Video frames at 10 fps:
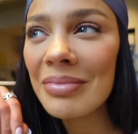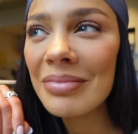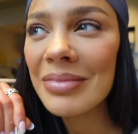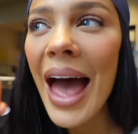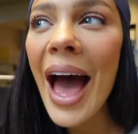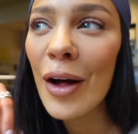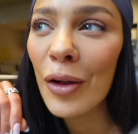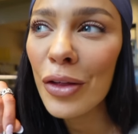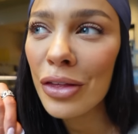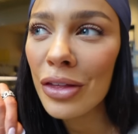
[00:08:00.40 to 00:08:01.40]
the
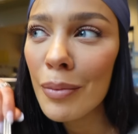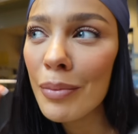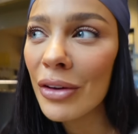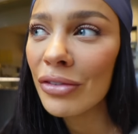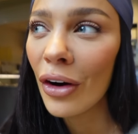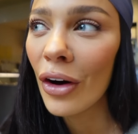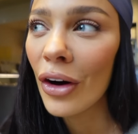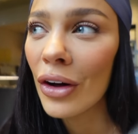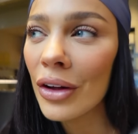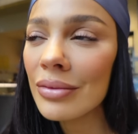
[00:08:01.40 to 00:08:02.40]
health
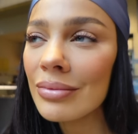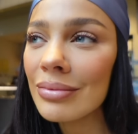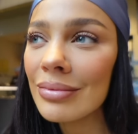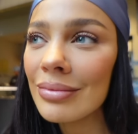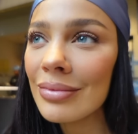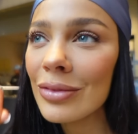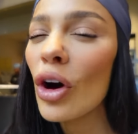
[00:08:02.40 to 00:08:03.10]
for the